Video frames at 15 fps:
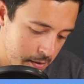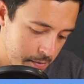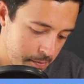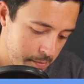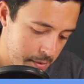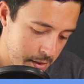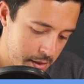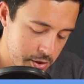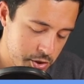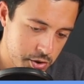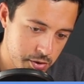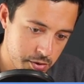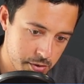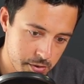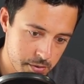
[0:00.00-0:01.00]
Make
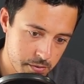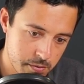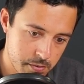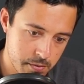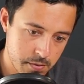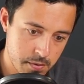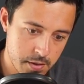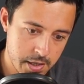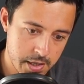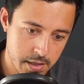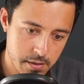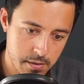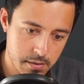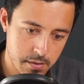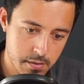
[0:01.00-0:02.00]
sure that
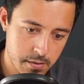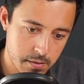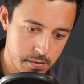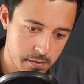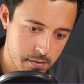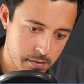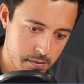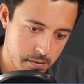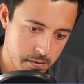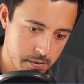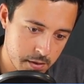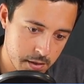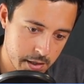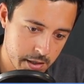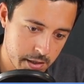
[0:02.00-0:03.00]
on
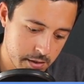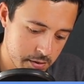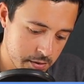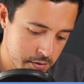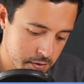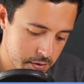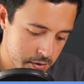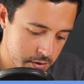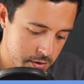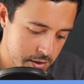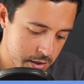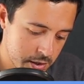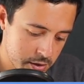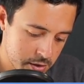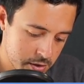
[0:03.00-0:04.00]
a
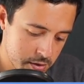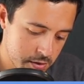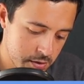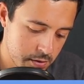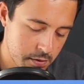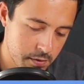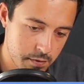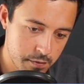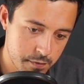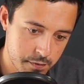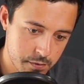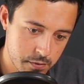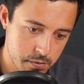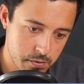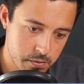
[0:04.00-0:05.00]

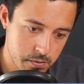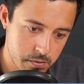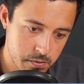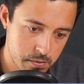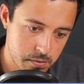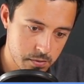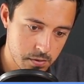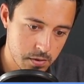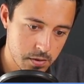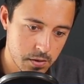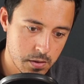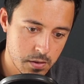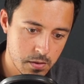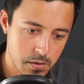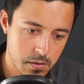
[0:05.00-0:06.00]
successful
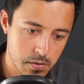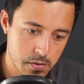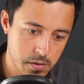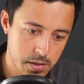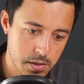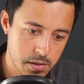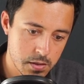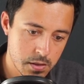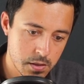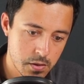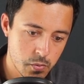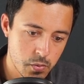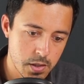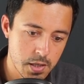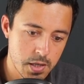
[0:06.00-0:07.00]
login,
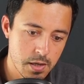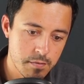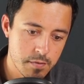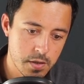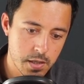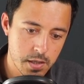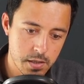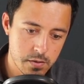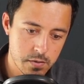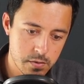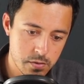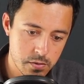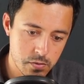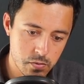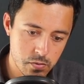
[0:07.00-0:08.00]
we navigate
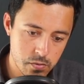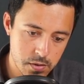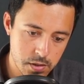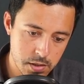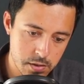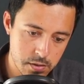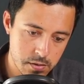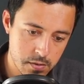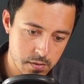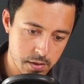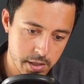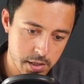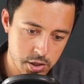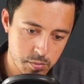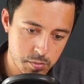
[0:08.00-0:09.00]
to this
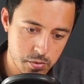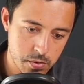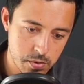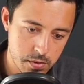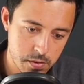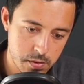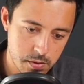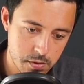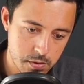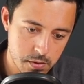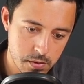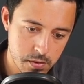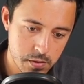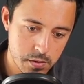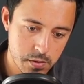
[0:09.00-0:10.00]
dashboard
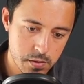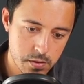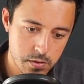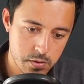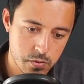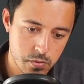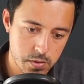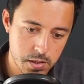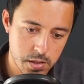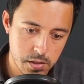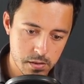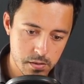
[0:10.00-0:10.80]
screen.